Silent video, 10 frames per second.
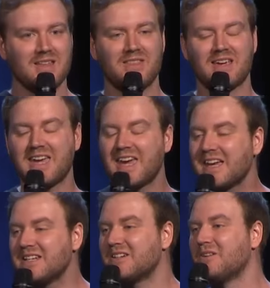The
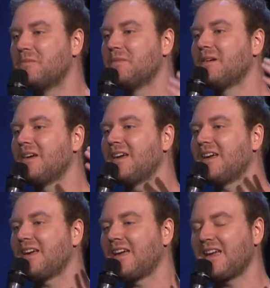kingdom
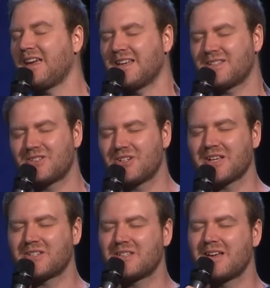is
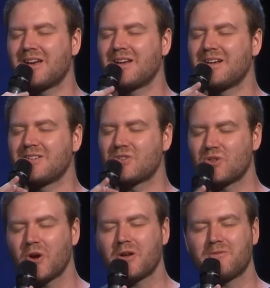just
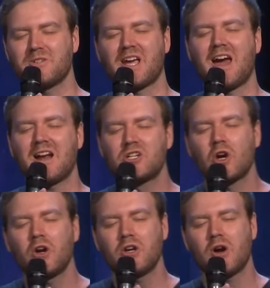so confusing. And I
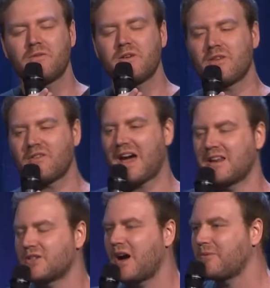don't know if you've ever had
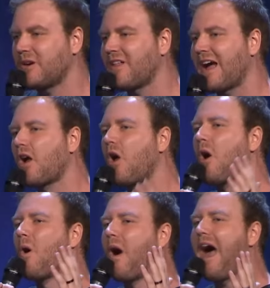a time where you're like,
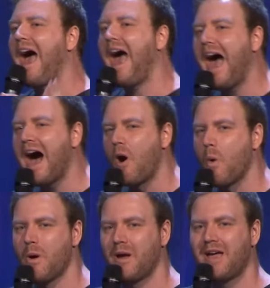
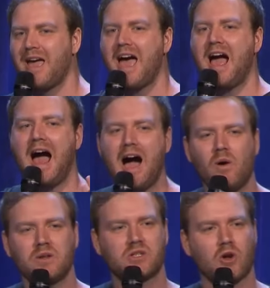how?
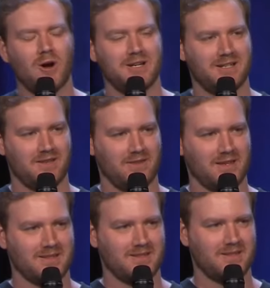How has God done
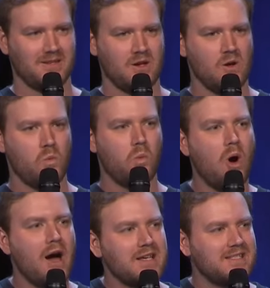this?
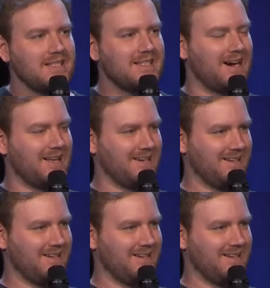What has he done?